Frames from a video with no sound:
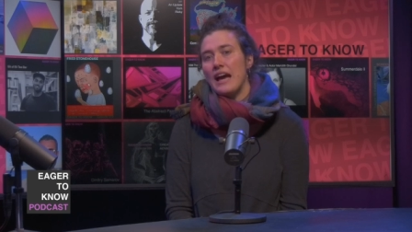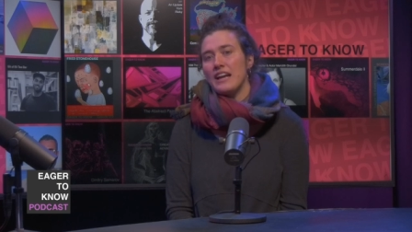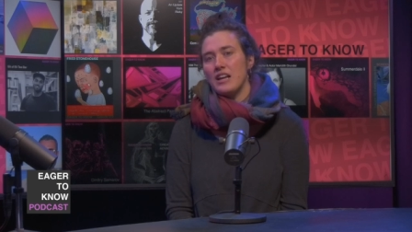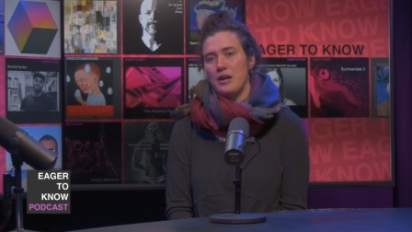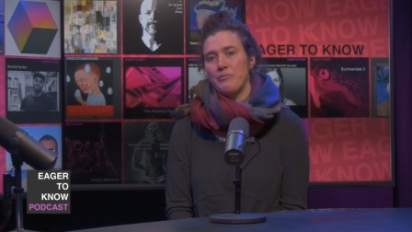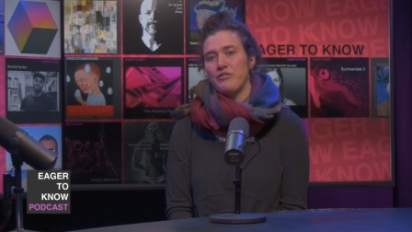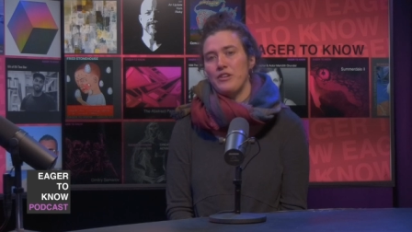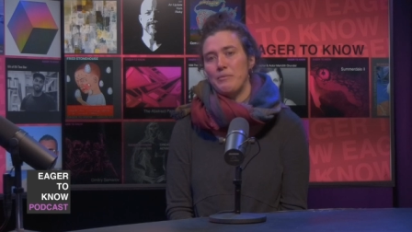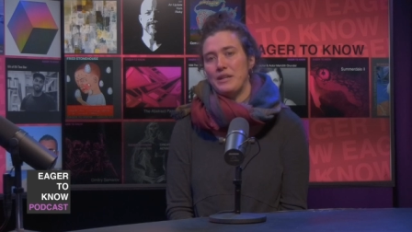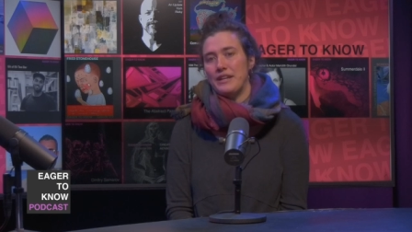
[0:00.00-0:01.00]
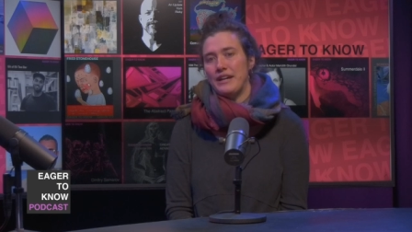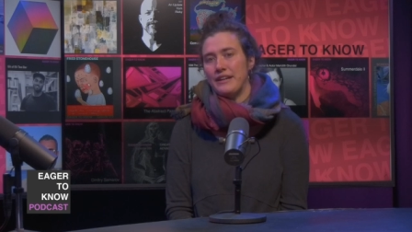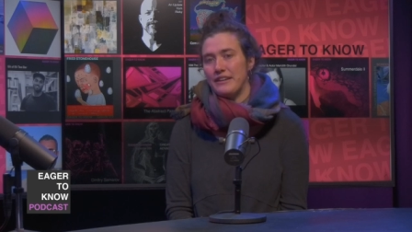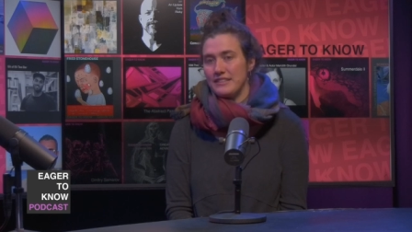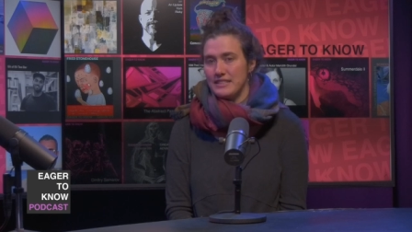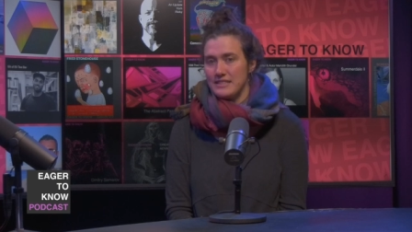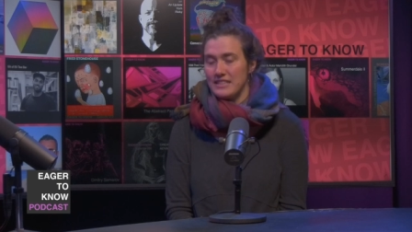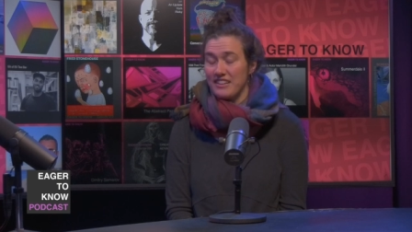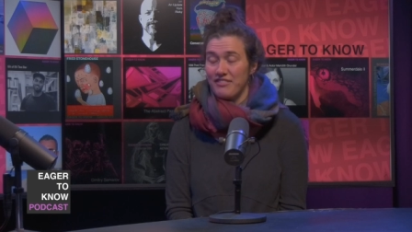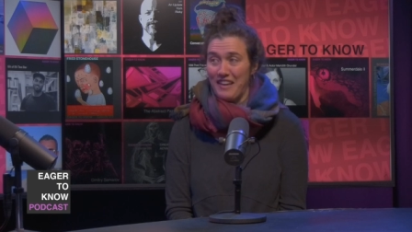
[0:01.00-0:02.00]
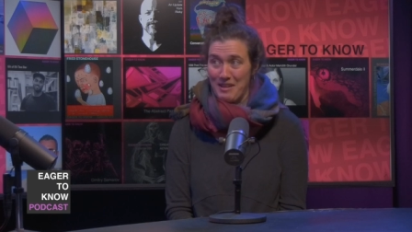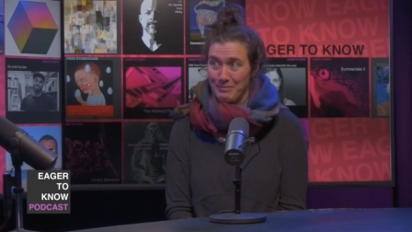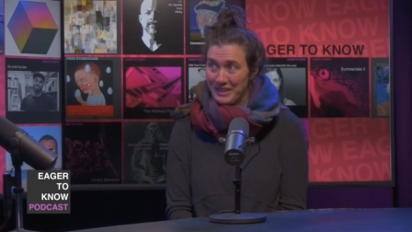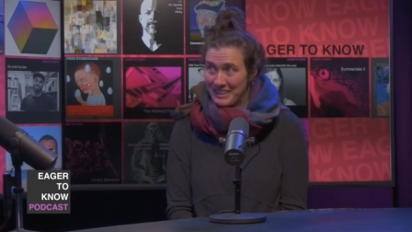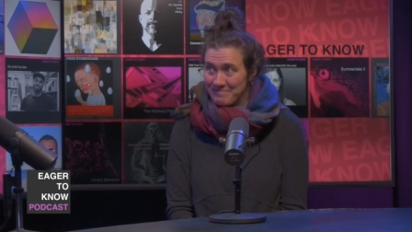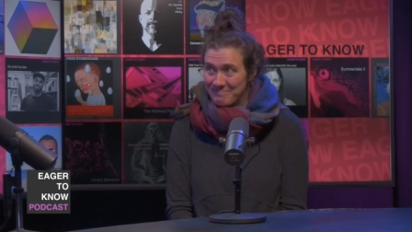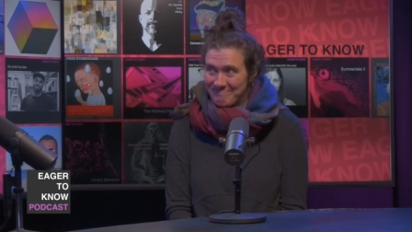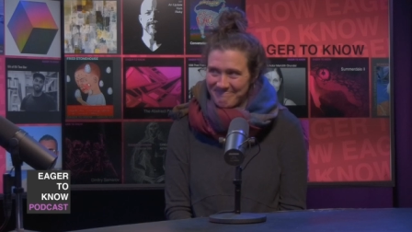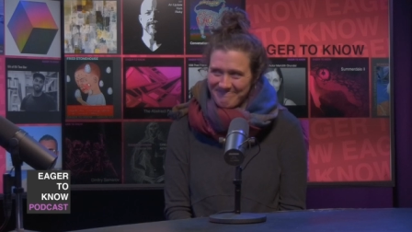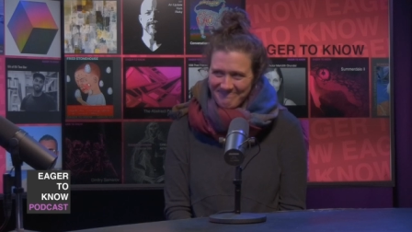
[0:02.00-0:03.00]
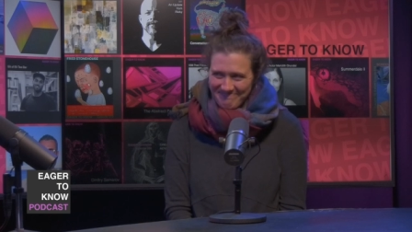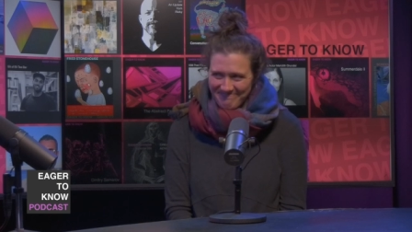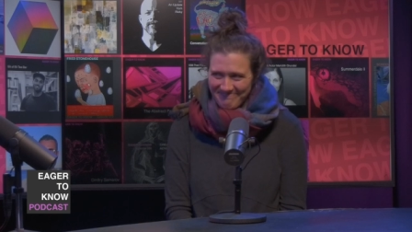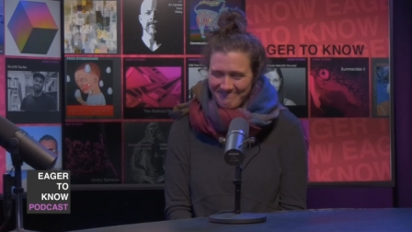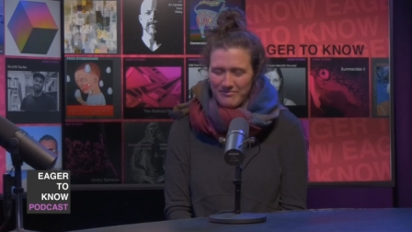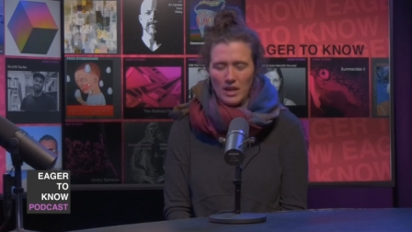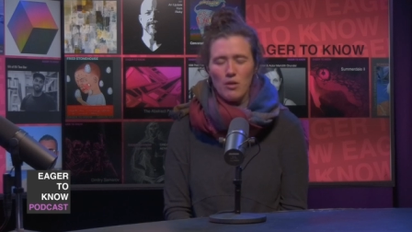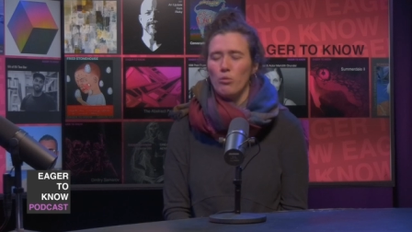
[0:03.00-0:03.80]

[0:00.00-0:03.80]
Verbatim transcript: I come from a non artistic family, mm-hmm.